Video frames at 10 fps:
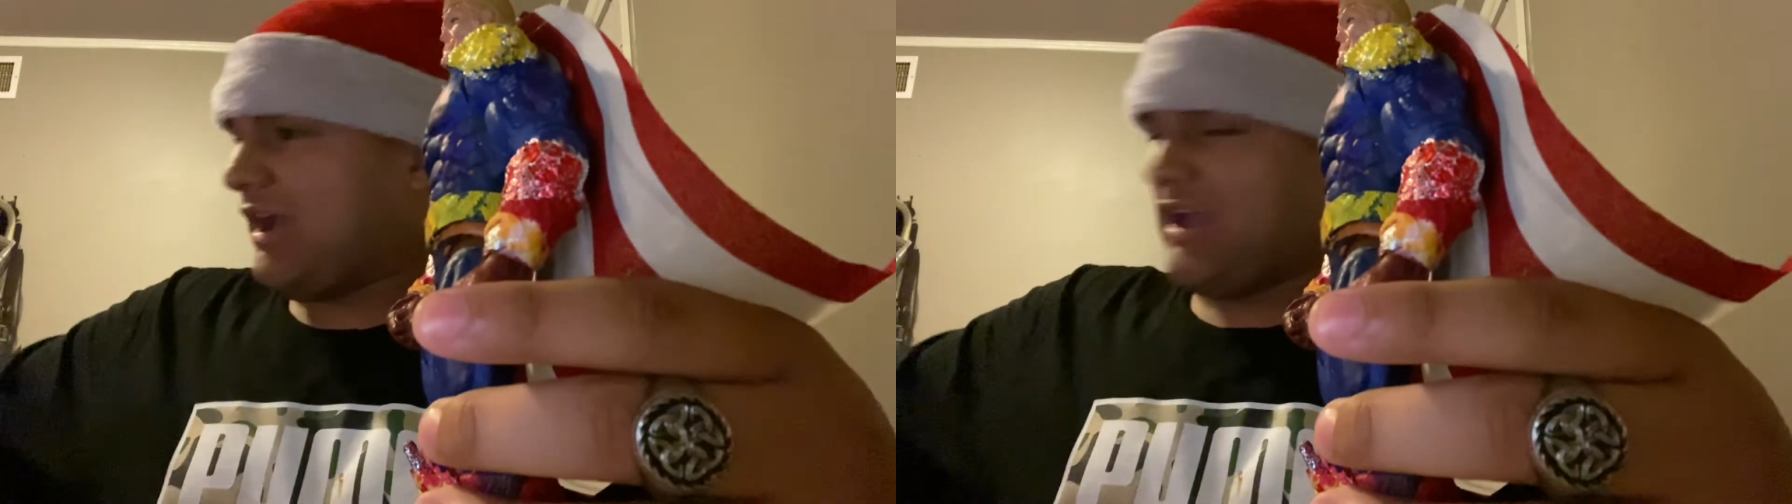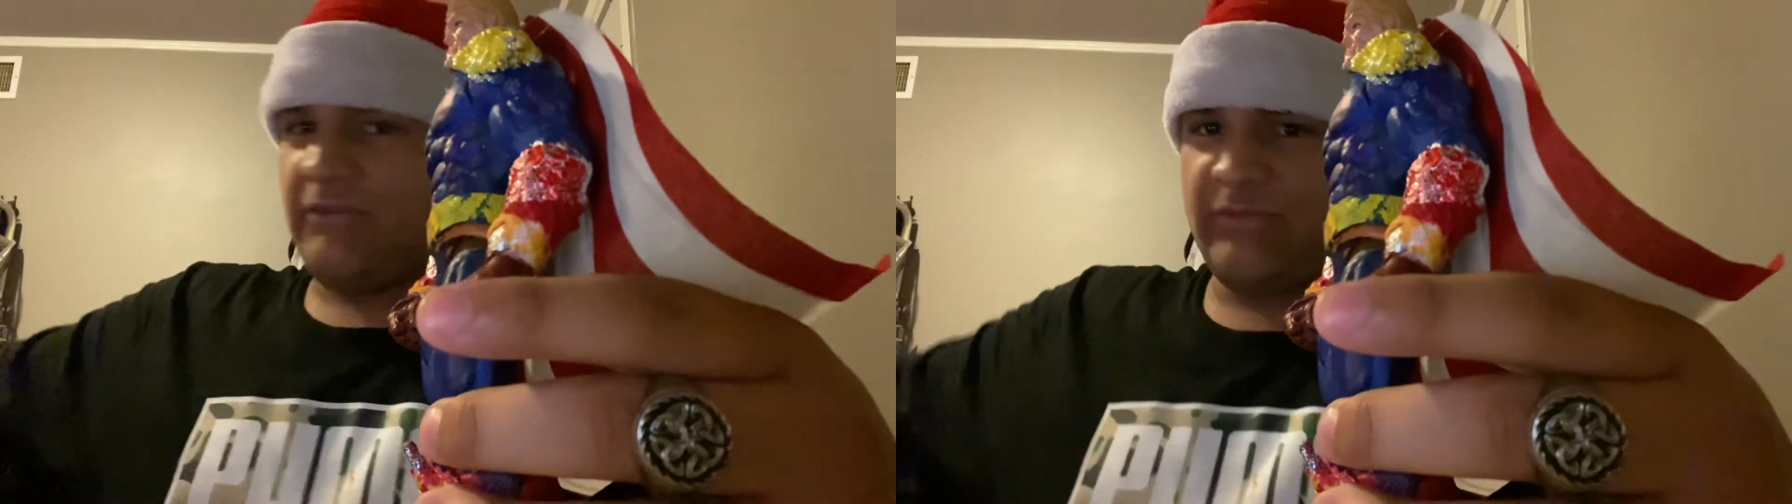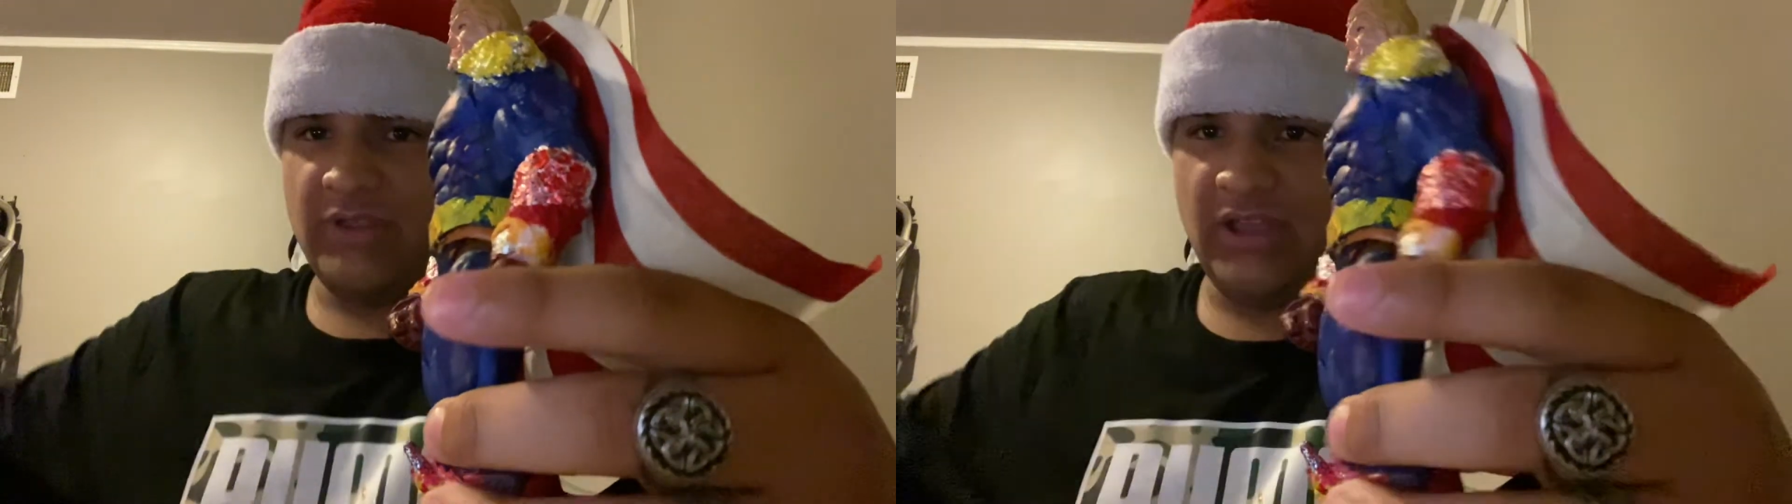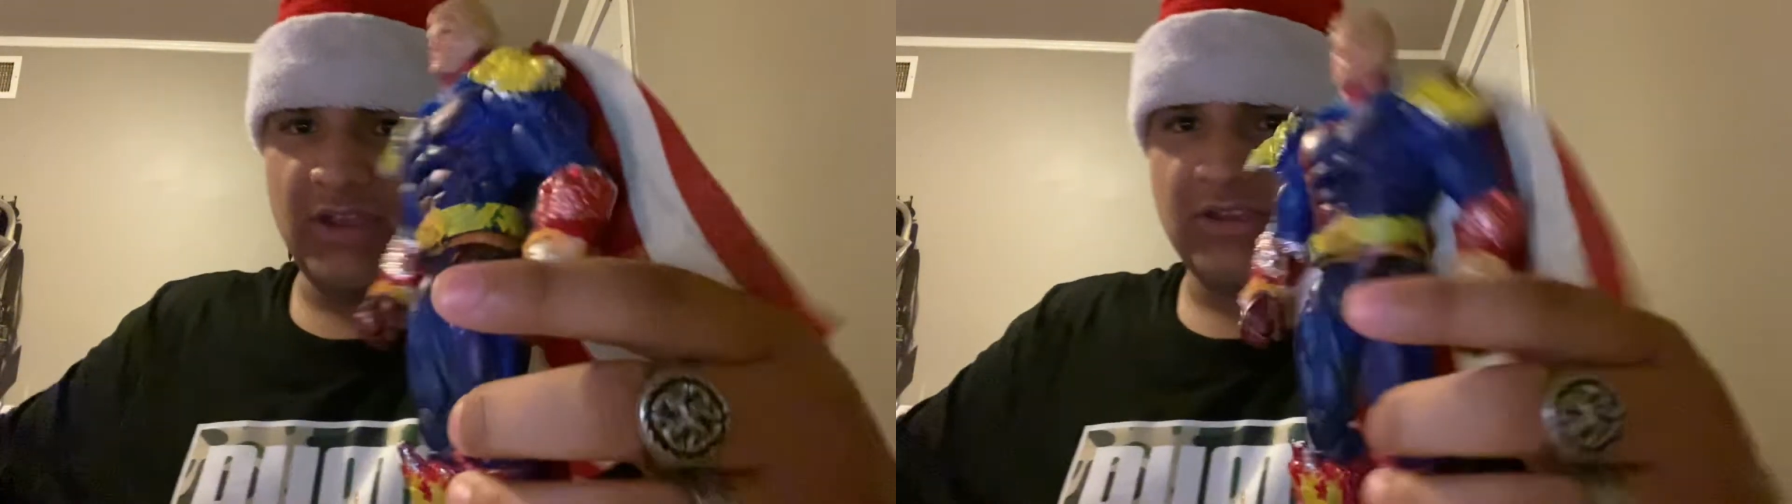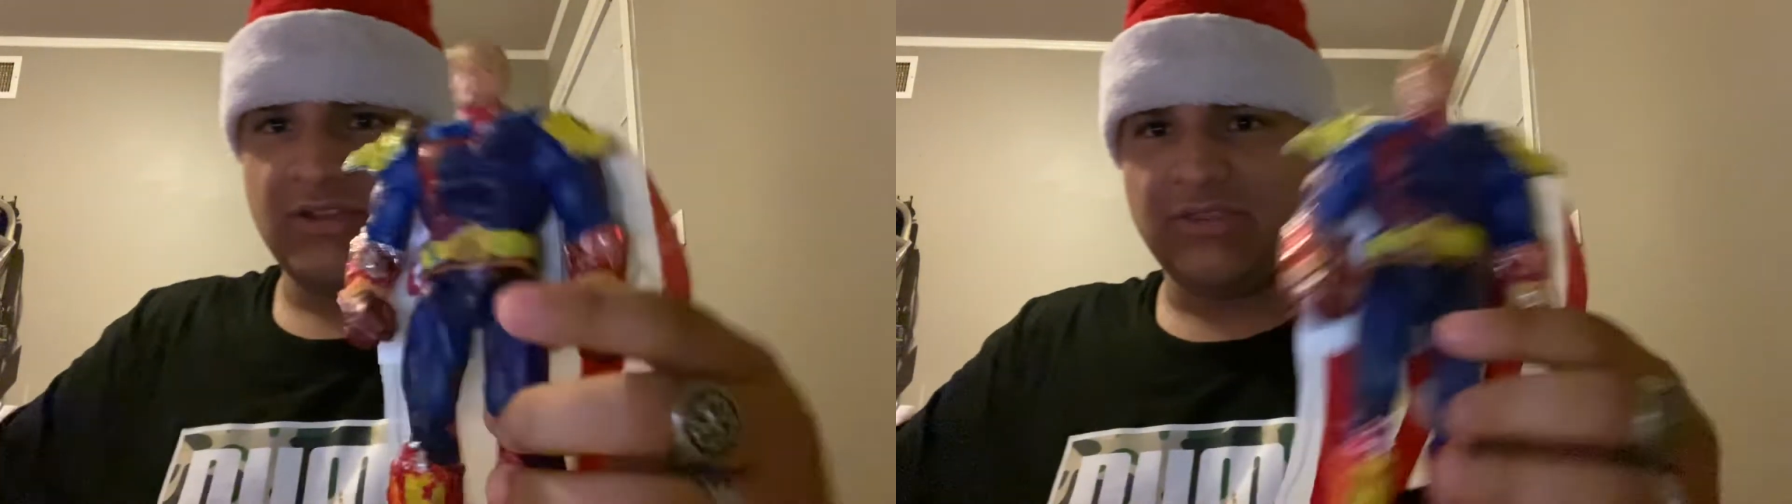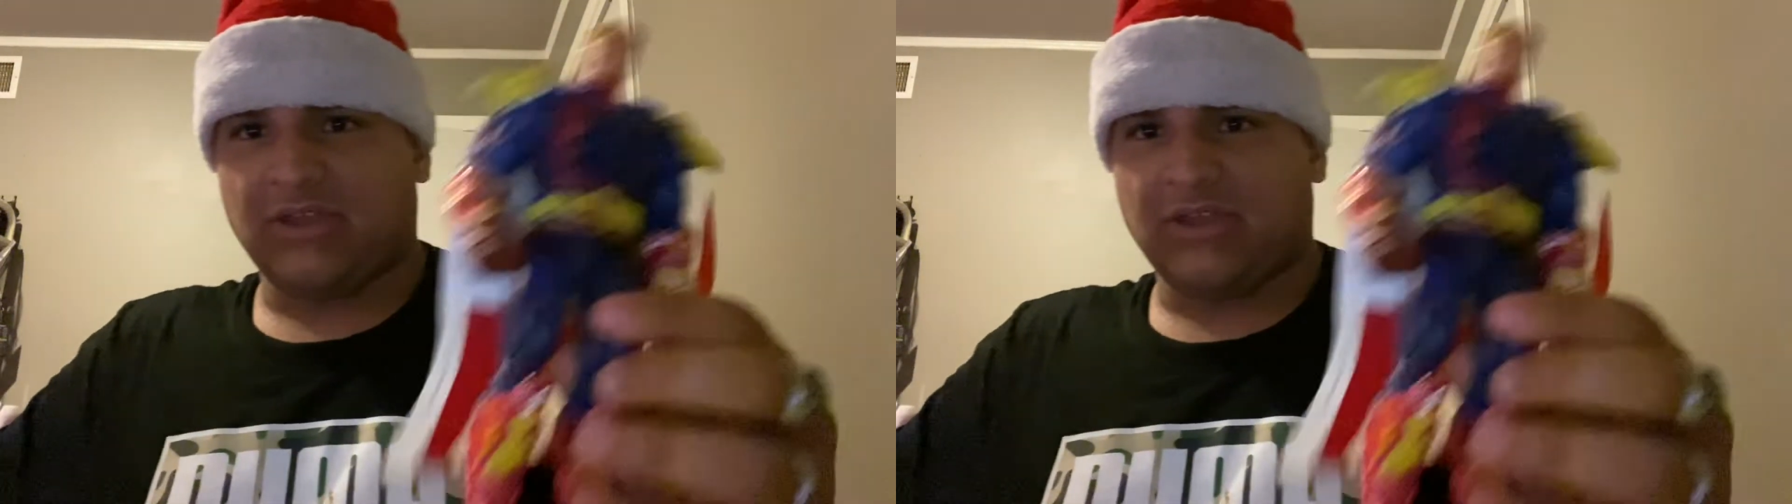I feel like